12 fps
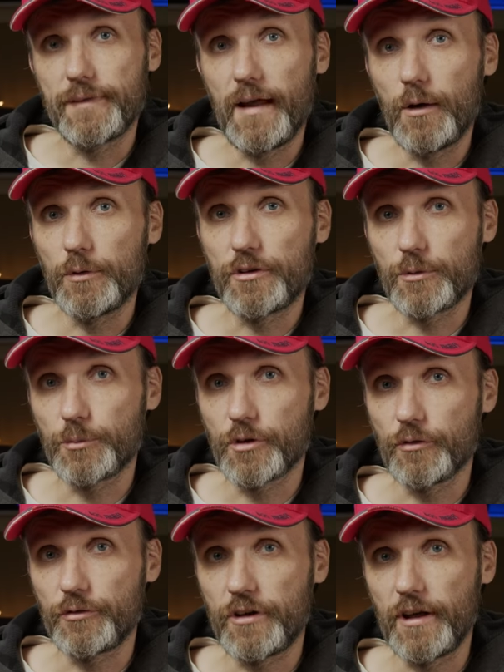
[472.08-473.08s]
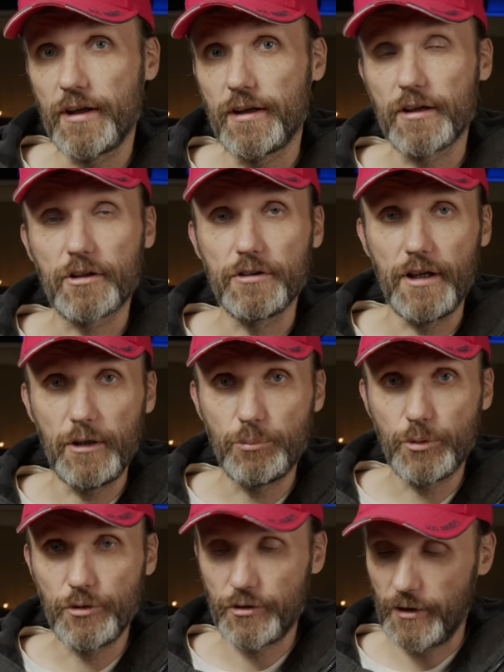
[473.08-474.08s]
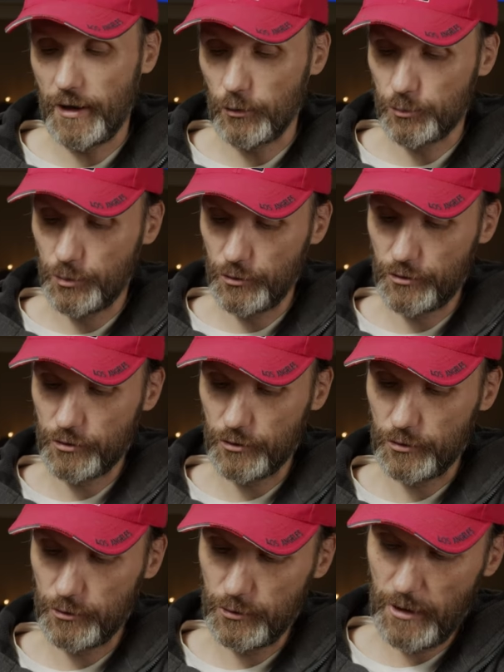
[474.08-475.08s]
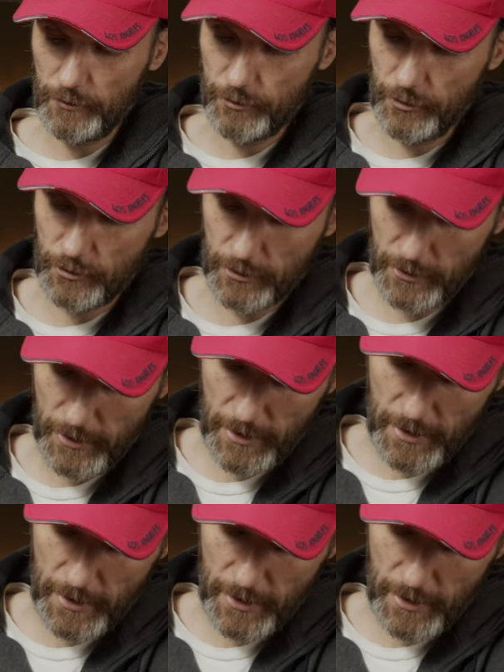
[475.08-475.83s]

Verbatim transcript: Now, in terms of the inputs and outputs, so you have your